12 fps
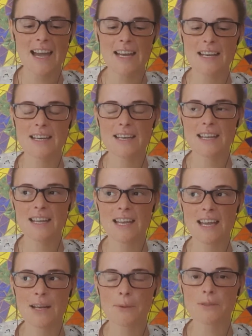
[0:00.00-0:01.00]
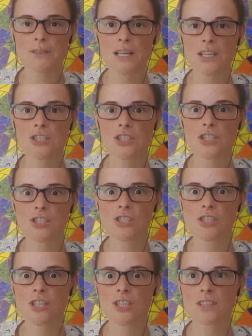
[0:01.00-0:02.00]
And I was like,
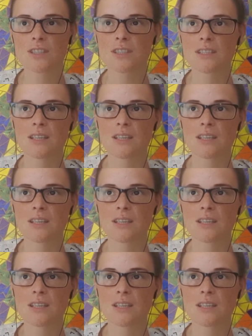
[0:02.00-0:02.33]
shit.